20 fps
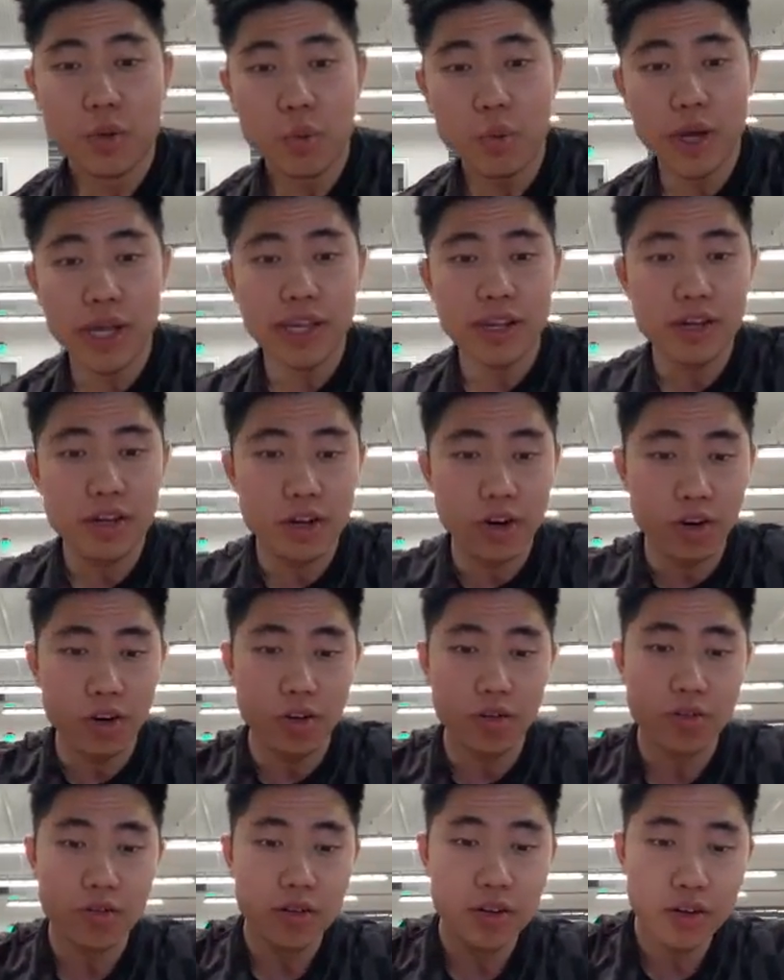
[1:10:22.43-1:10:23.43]
Wait,
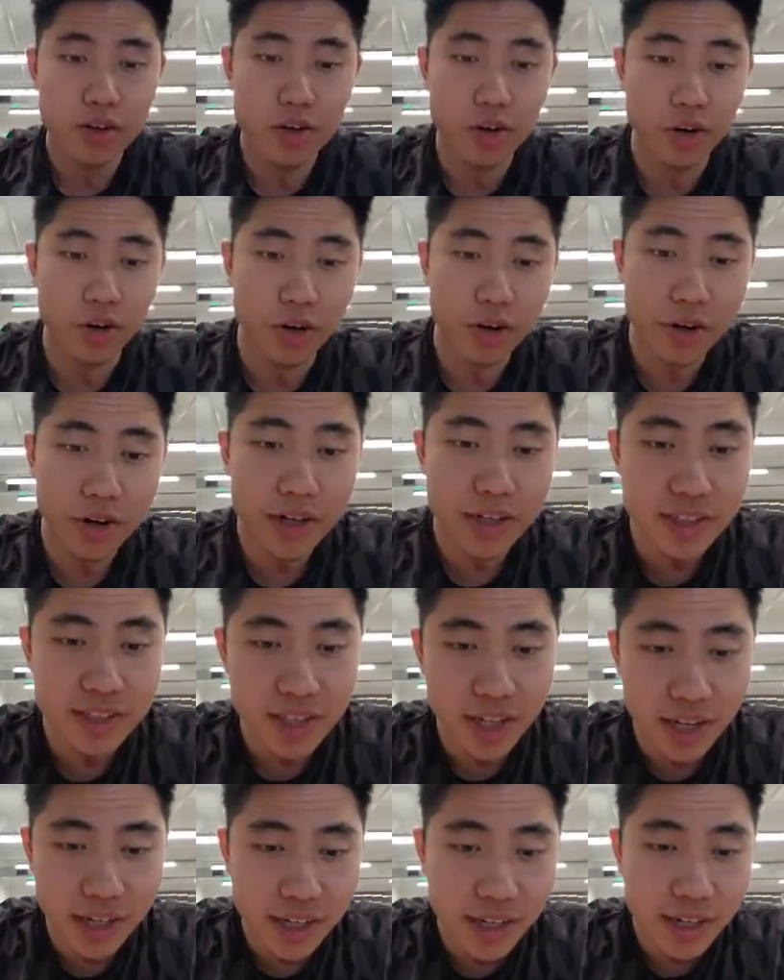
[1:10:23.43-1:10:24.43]
girl, girl, you're in
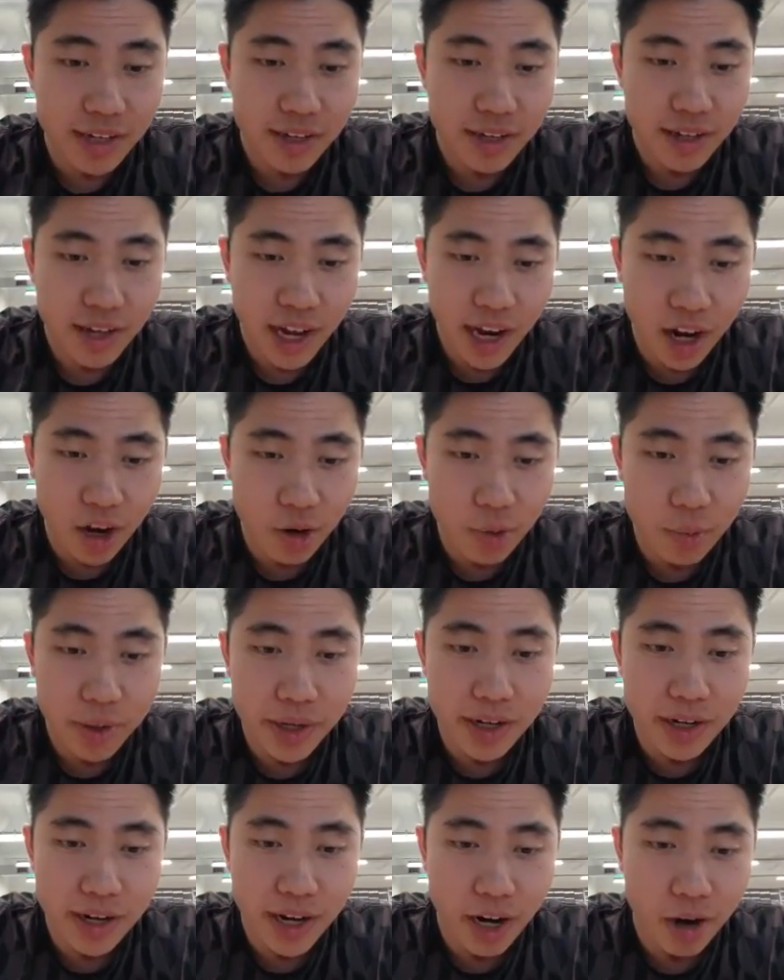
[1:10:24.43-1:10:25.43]
Kentucky. How are we
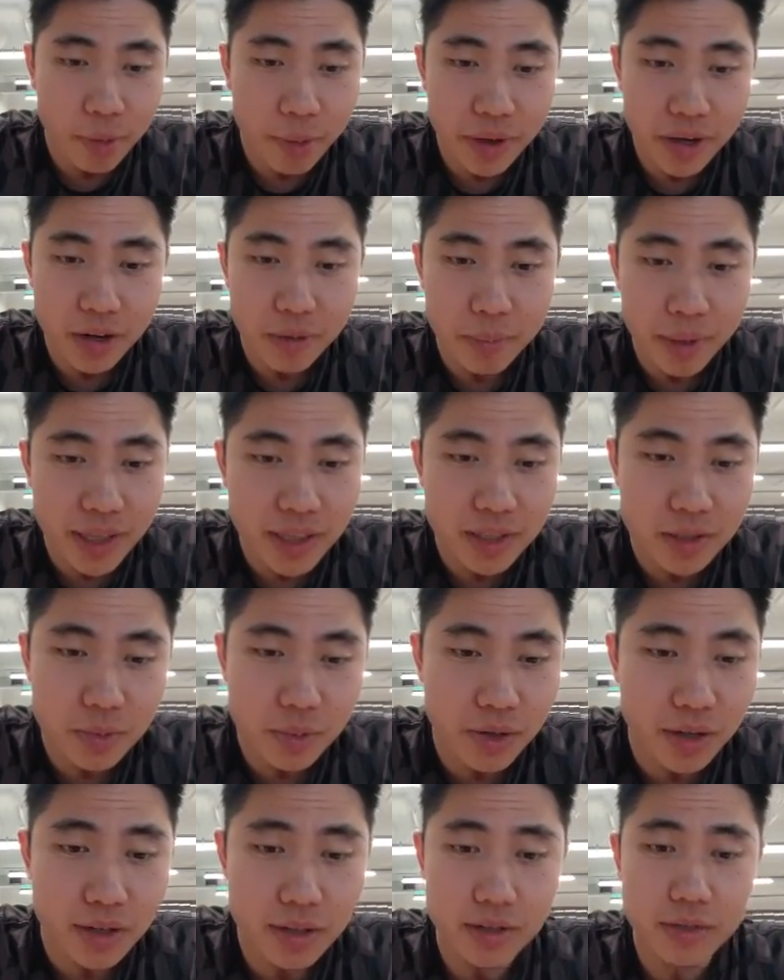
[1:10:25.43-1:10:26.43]
gonna How are we gonna make this
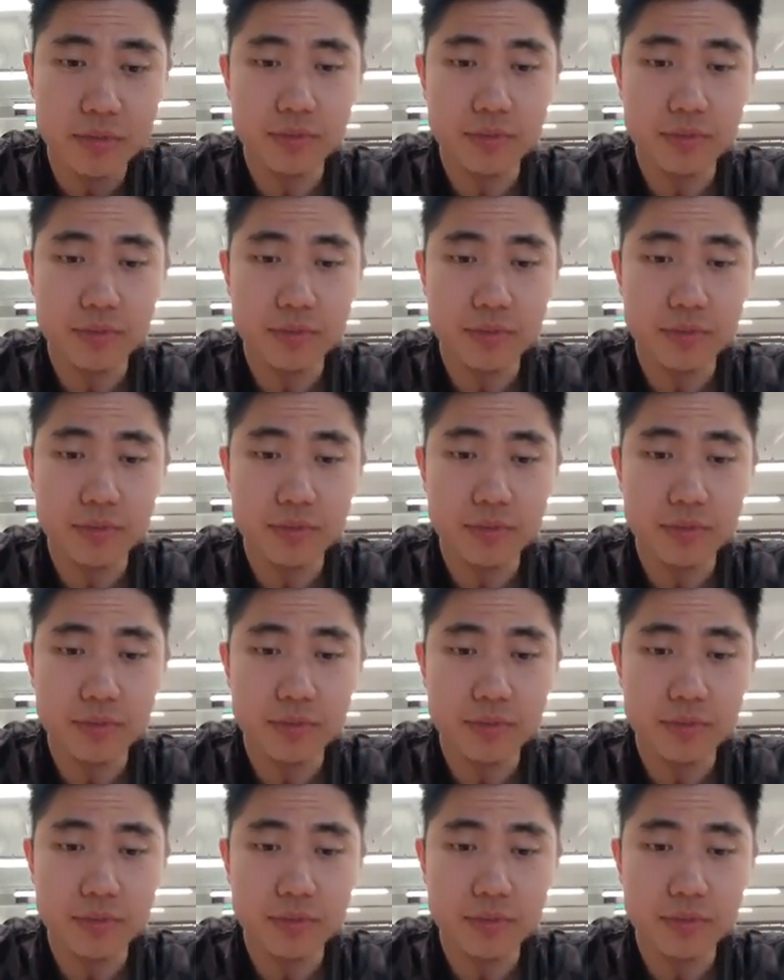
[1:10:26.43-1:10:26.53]
work?